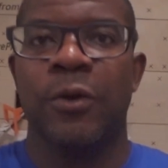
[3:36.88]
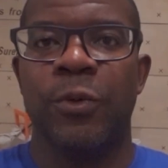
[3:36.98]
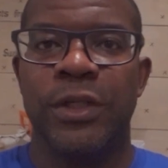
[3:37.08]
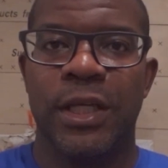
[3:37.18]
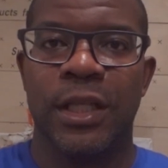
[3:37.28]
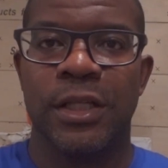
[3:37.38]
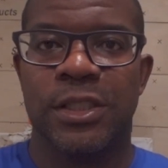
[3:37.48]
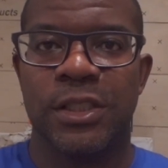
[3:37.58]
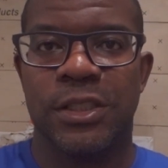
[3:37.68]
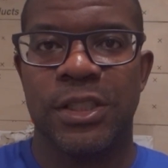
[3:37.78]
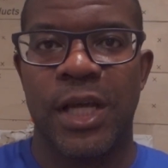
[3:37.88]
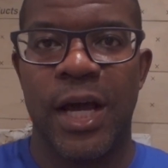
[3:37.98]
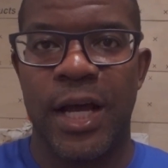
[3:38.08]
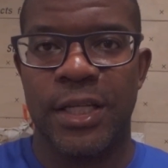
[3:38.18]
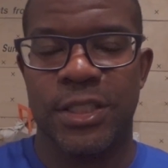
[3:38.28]
ridiculously
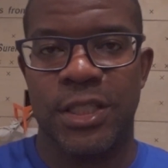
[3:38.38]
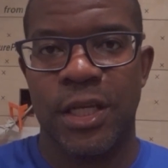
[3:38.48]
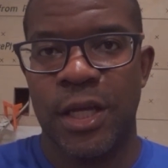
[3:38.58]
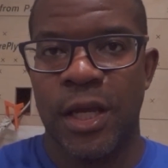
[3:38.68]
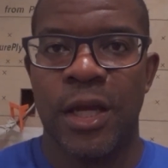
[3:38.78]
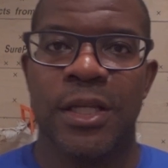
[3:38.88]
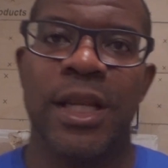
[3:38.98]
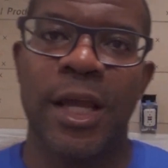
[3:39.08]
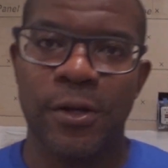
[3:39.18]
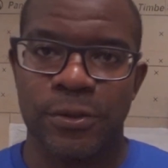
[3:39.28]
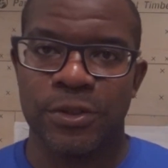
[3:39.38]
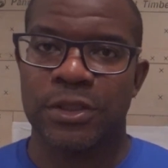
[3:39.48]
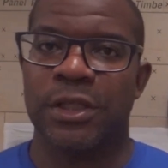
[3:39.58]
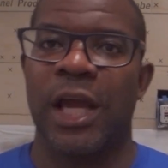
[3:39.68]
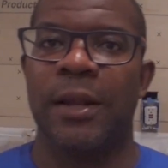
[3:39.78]
sized
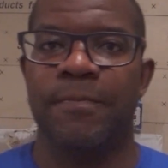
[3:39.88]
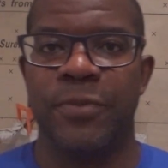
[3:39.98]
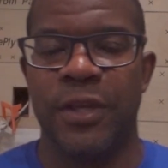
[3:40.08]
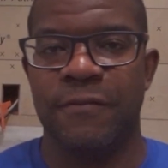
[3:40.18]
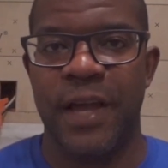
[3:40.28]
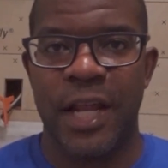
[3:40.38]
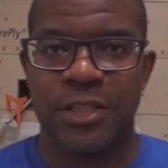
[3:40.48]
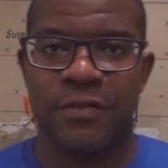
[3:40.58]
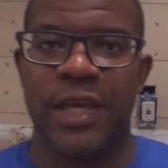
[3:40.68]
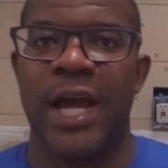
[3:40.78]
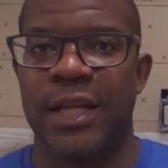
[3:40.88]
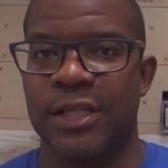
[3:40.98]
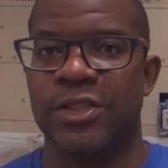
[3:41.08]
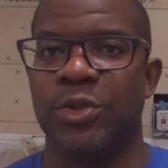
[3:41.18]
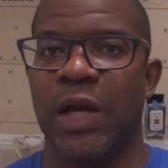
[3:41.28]
nails, and the advantage of that
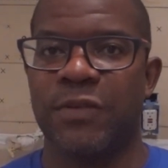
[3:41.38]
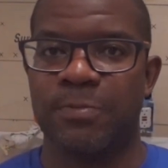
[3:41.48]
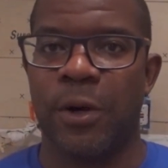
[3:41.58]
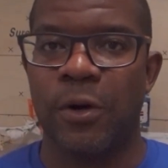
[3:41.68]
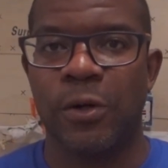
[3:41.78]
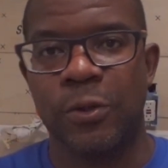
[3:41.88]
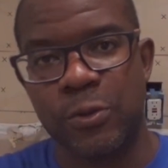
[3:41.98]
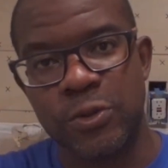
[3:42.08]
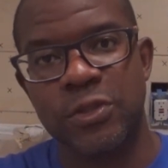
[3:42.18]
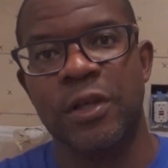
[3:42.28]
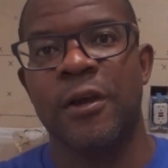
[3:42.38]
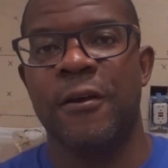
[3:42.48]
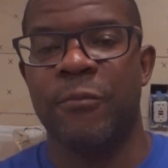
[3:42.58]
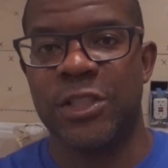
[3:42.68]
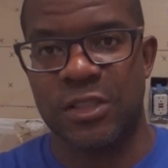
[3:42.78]
is you have small holes,
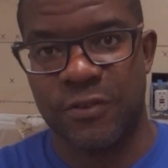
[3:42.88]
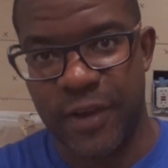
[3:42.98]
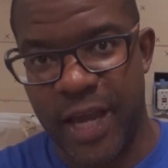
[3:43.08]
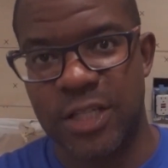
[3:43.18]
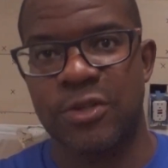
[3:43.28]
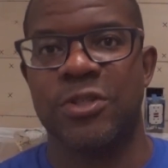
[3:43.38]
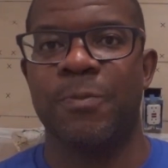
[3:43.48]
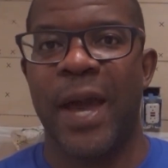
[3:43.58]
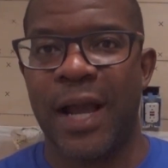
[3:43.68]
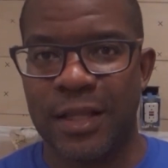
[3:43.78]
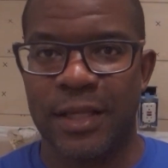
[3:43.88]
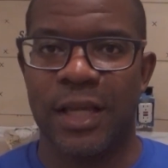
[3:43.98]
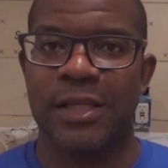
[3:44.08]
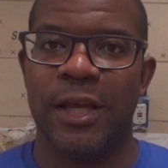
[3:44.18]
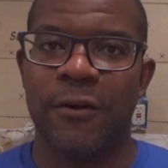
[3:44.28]
which is faster spackling
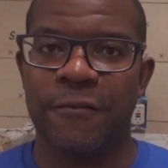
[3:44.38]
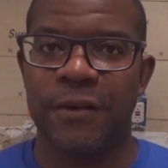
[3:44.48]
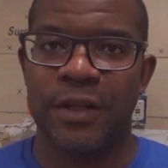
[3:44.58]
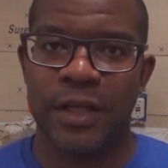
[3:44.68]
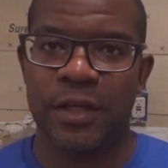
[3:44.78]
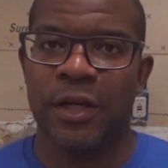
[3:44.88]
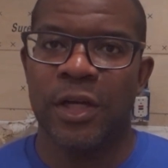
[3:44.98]
and nail filling,